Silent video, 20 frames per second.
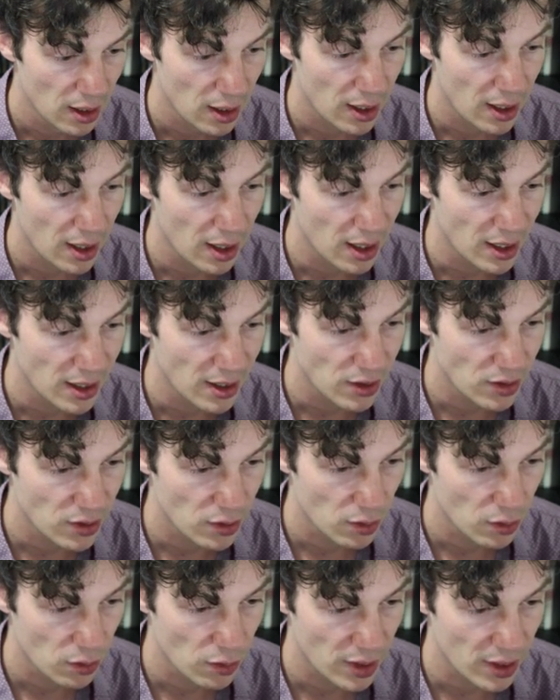and
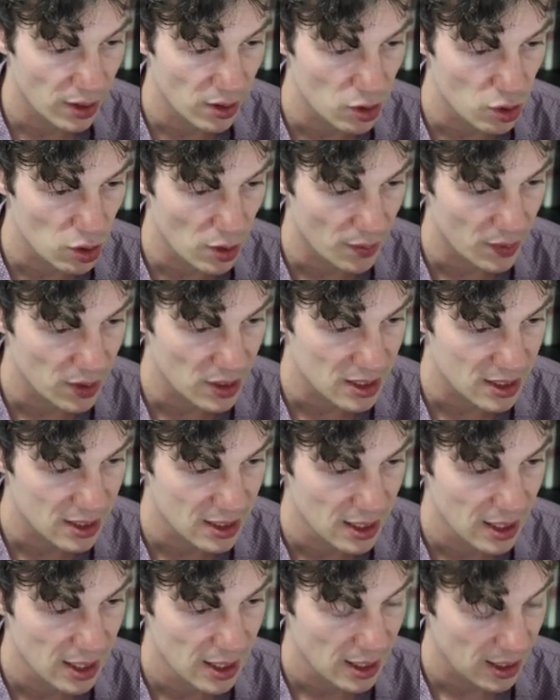we're gonna drop this
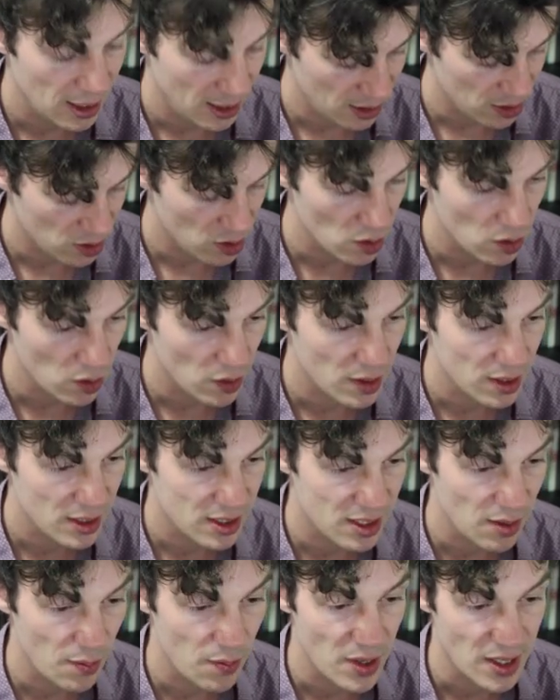into
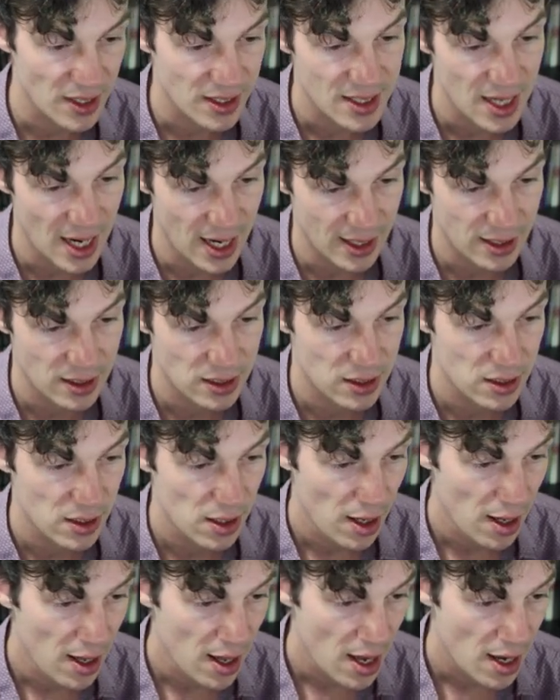submit text.
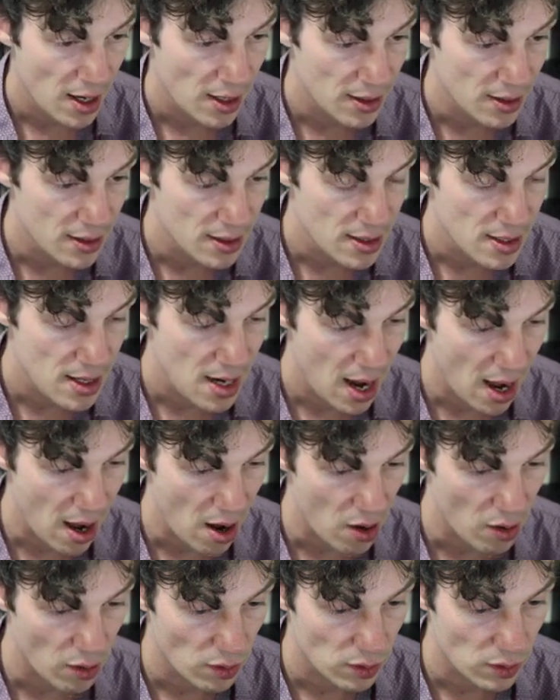Now,